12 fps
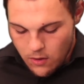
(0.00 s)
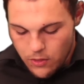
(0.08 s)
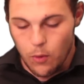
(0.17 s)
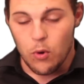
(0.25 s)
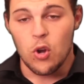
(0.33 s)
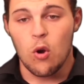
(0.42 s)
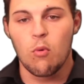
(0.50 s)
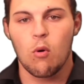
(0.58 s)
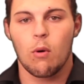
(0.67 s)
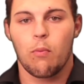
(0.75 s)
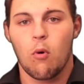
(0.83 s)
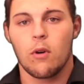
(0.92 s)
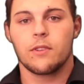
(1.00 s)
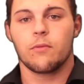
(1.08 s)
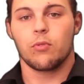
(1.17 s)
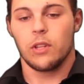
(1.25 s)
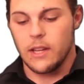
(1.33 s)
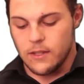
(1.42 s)
There were no more reports
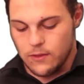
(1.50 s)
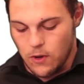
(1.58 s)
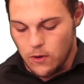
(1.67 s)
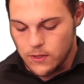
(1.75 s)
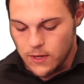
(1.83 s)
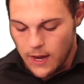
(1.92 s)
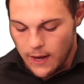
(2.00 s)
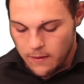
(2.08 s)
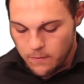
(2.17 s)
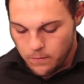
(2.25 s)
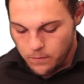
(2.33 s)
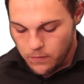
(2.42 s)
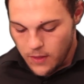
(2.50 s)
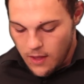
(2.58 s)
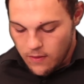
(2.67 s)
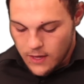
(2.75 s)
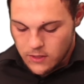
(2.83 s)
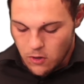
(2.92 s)
released Thursday
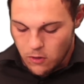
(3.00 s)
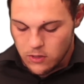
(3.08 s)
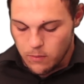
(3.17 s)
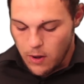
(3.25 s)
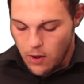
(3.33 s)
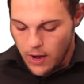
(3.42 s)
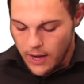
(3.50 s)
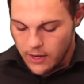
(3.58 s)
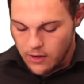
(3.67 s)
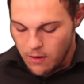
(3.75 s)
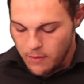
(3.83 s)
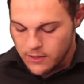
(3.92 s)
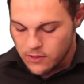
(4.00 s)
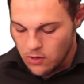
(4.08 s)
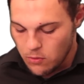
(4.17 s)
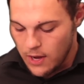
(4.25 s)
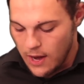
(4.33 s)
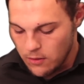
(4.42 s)
that talked about economic
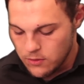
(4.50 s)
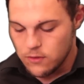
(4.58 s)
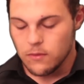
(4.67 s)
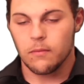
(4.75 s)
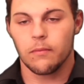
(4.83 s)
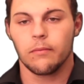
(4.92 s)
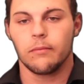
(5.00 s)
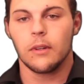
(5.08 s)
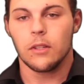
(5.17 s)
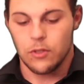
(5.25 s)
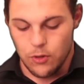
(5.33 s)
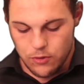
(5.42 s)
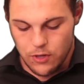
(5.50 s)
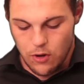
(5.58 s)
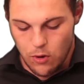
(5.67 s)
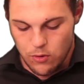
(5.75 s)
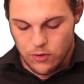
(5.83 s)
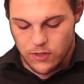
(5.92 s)
slowdowns due to
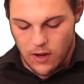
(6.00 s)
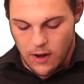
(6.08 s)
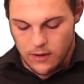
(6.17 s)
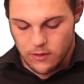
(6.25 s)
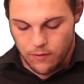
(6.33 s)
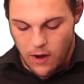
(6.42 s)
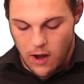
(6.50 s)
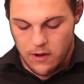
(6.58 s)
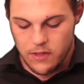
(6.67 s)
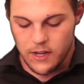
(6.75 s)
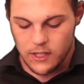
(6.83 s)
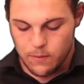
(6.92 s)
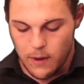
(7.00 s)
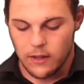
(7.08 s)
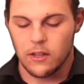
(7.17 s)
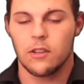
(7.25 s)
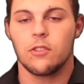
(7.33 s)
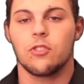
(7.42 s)
no new signs of higher than
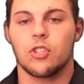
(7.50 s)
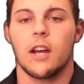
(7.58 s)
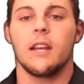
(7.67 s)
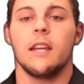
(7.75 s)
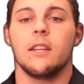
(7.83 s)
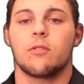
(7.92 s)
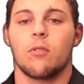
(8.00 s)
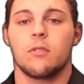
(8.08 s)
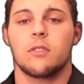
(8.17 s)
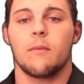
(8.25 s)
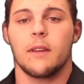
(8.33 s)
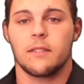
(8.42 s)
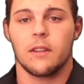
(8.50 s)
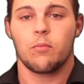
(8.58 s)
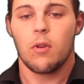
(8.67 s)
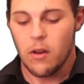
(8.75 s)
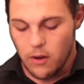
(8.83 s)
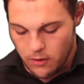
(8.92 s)
expected Chinese gross domestic
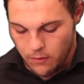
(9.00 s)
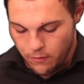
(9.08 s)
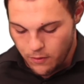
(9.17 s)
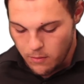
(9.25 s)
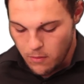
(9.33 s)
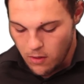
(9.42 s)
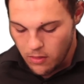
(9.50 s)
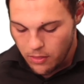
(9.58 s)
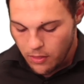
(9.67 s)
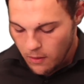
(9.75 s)
product for the month.